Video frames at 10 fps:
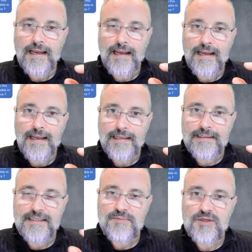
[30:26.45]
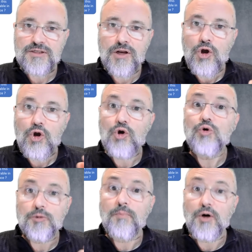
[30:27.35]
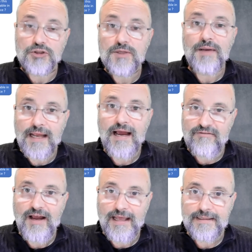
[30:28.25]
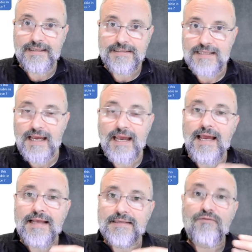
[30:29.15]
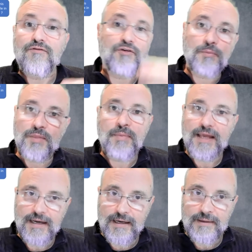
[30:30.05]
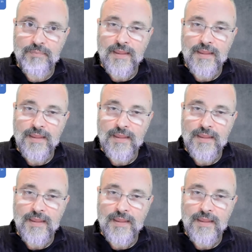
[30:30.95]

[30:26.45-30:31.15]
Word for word: uh, this person could possibly have had this from the beginning.